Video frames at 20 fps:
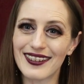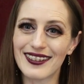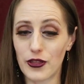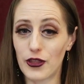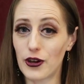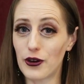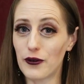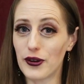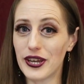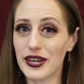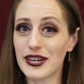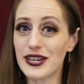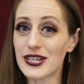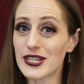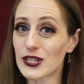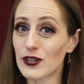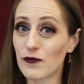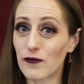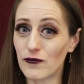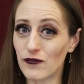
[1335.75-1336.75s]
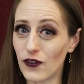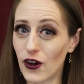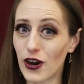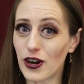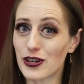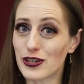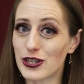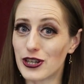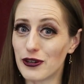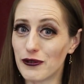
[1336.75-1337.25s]
though it is
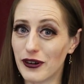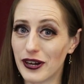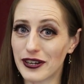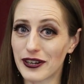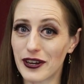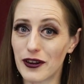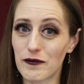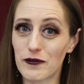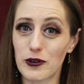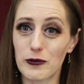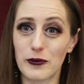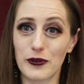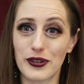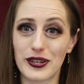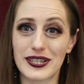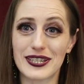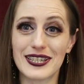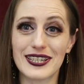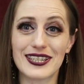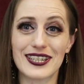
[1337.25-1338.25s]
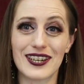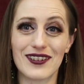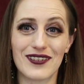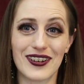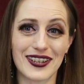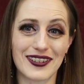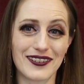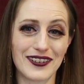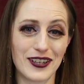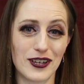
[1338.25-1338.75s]
far too uncomfortable to sit
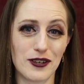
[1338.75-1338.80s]
directly